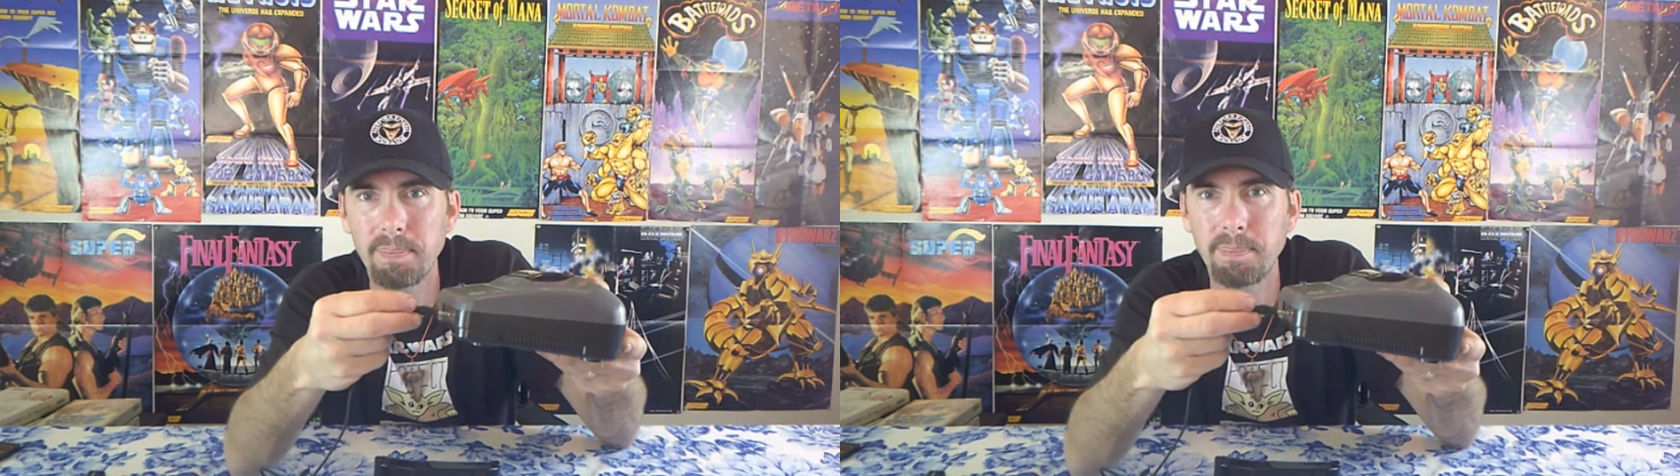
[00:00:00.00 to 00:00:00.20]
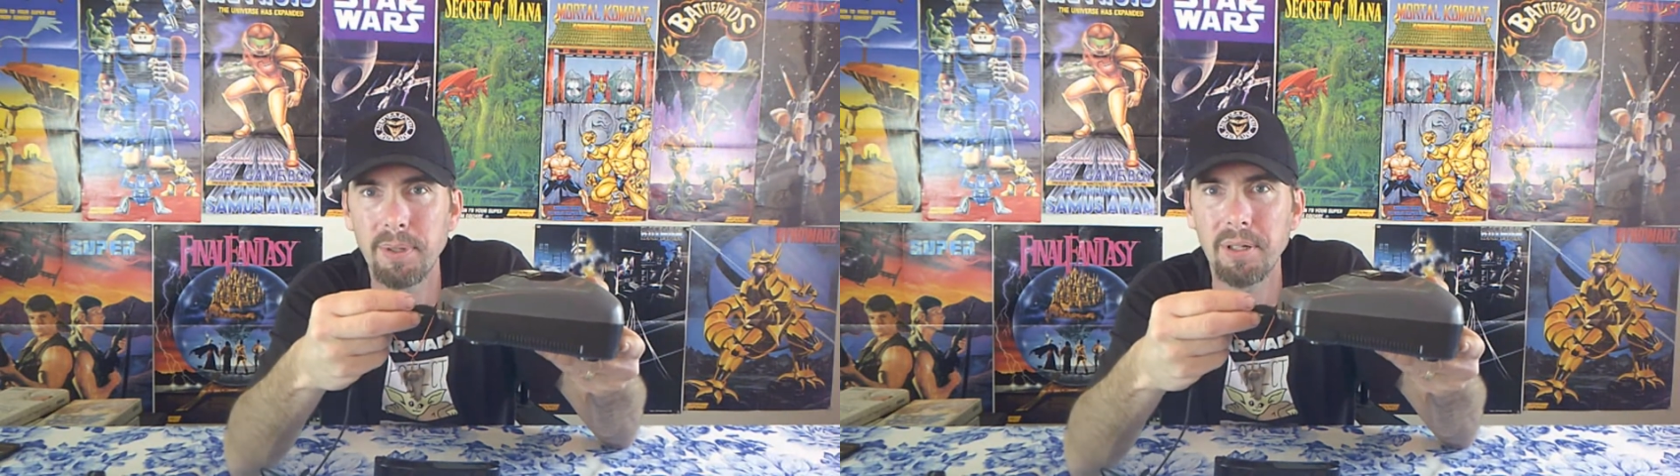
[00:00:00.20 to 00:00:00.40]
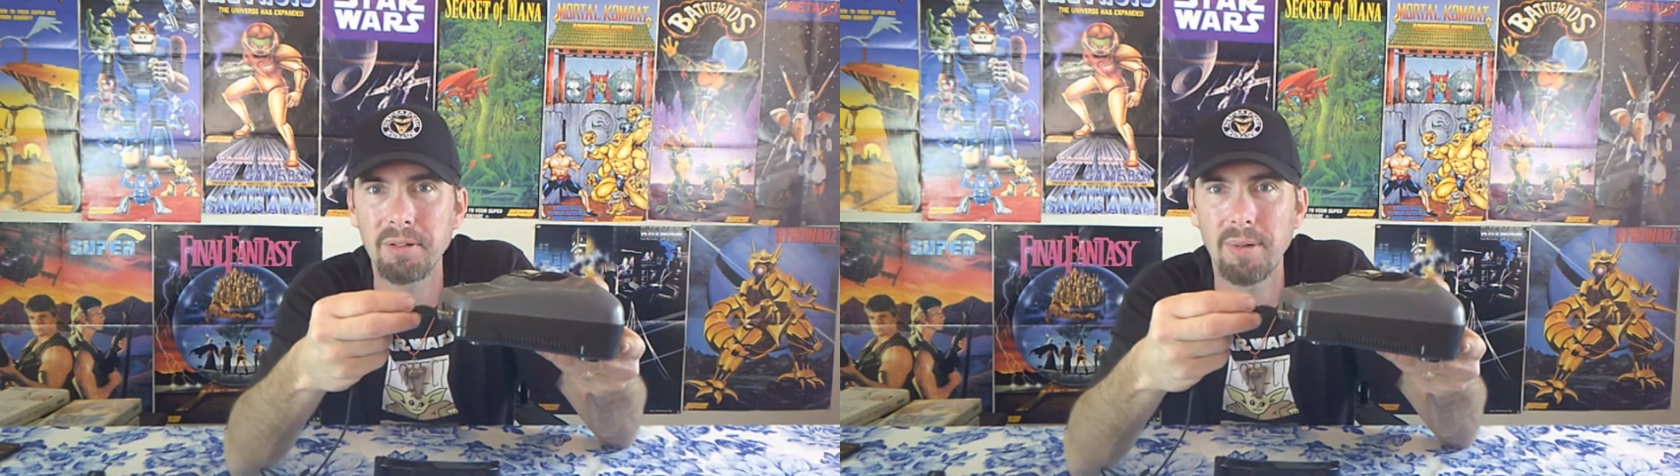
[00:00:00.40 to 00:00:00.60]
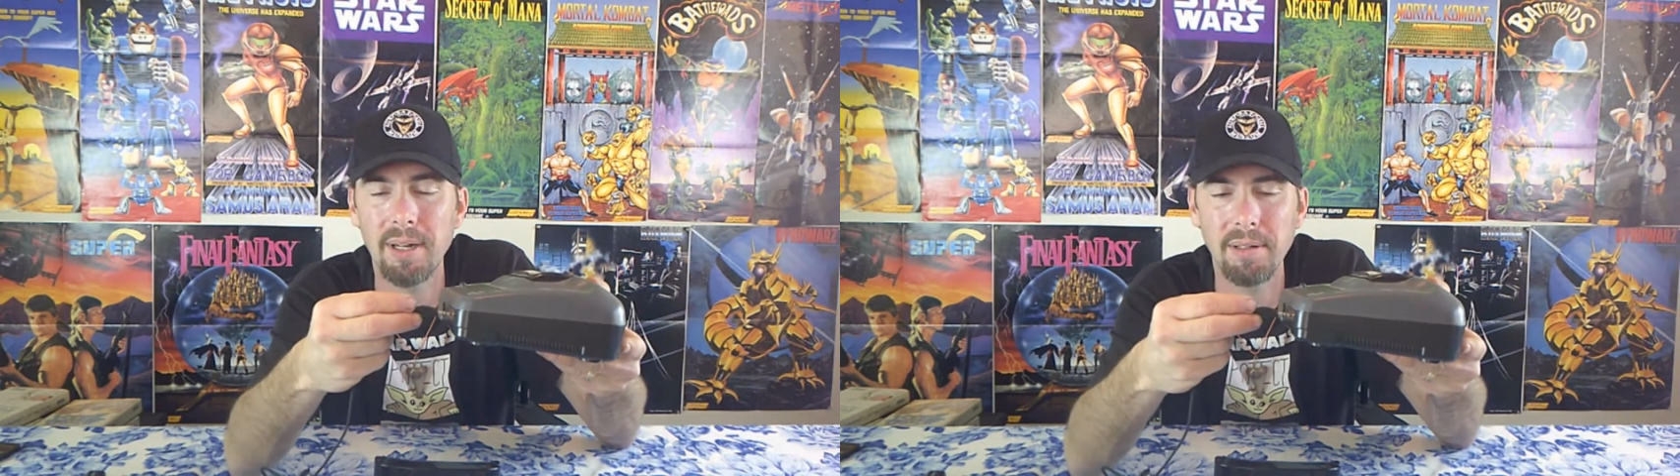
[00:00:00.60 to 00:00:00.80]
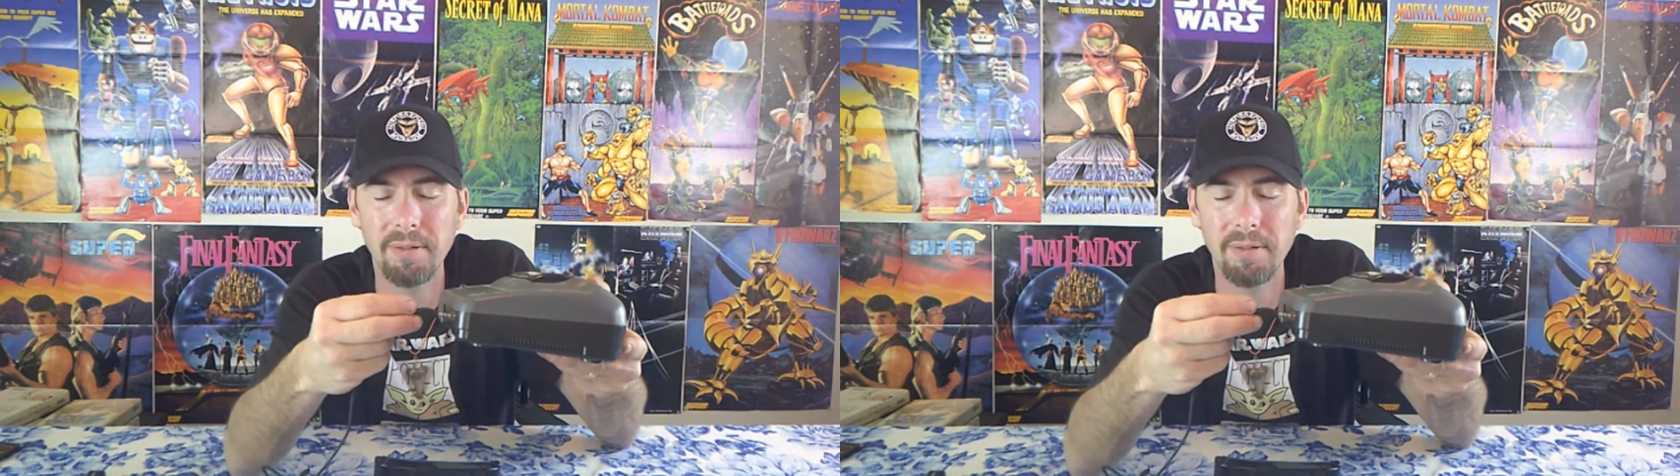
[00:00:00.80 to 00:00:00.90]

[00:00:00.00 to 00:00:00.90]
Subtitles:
plugs right into the